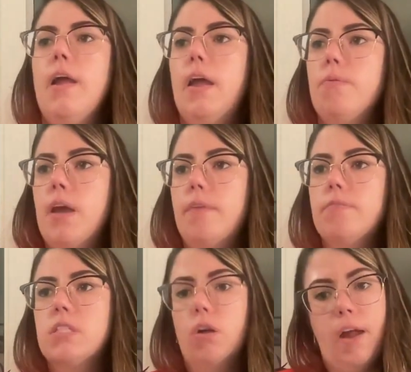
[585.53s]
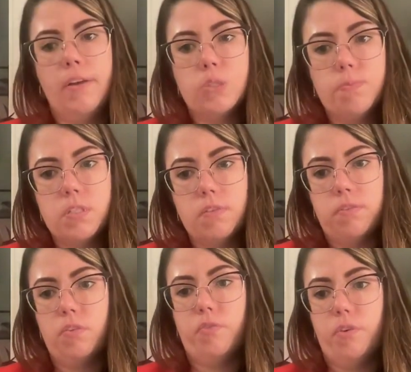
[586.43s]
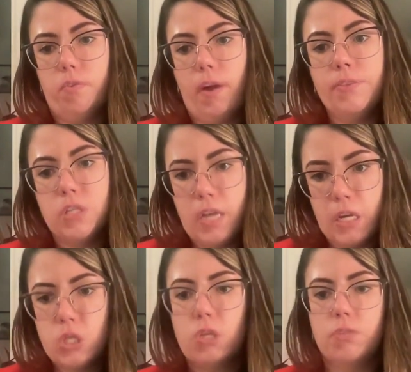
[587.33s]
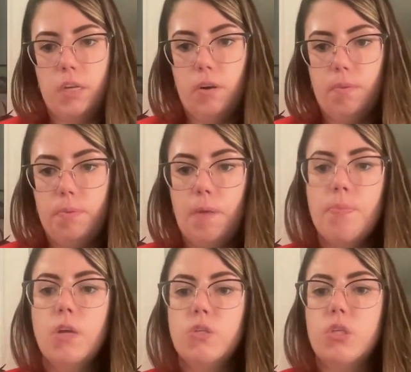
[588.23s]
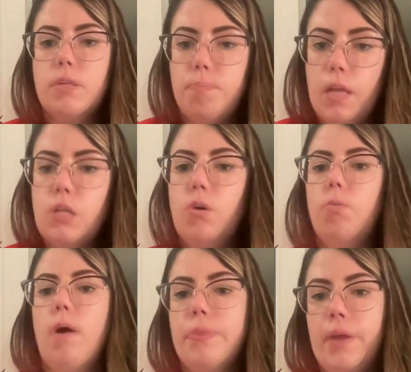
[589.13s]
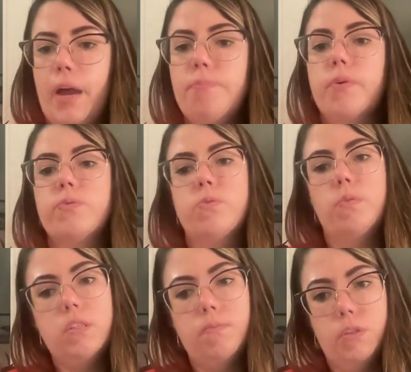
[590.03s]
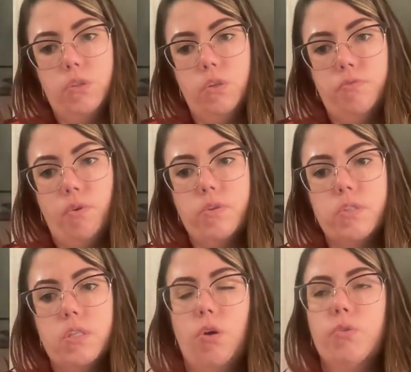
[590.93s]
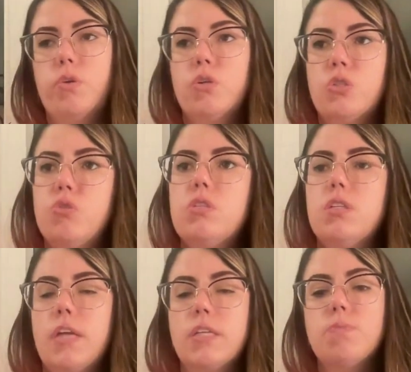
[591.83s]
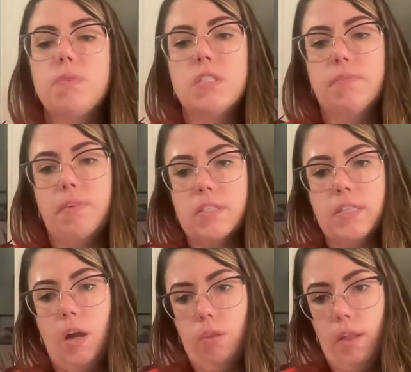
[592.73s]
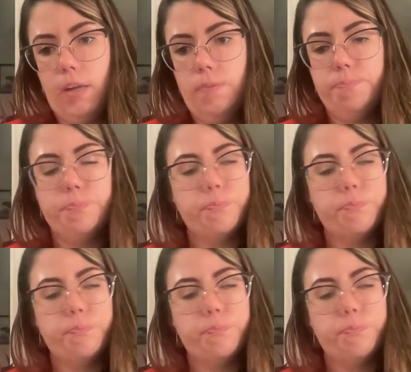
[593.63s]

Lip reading: And we have a cell line specific for radiation therapy. So depending on what type of treatment you're focusing on, you're choosing that specific cell line.